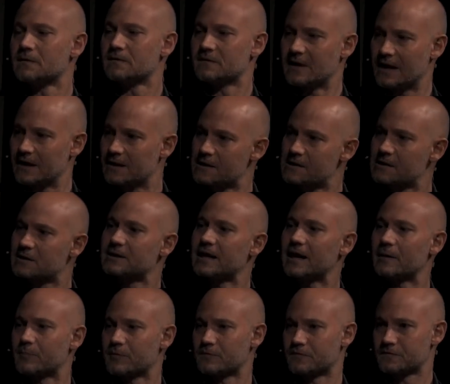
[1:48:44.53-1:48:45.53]
That is a
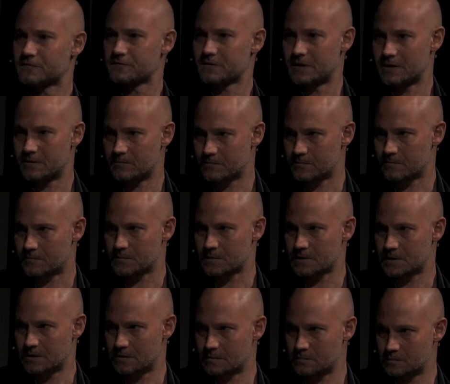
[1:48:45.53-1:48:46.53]
type of
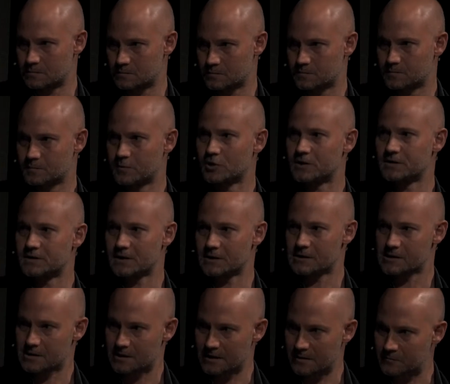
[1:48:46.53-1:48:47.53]

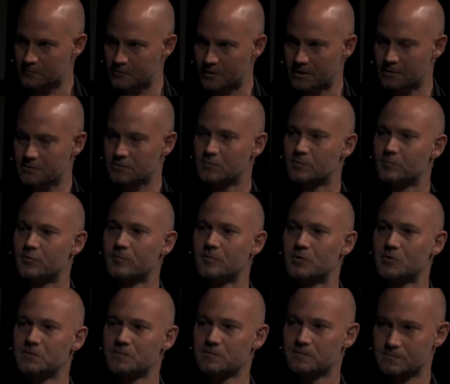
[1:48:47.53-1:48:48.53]
politics that I'm trying to prove.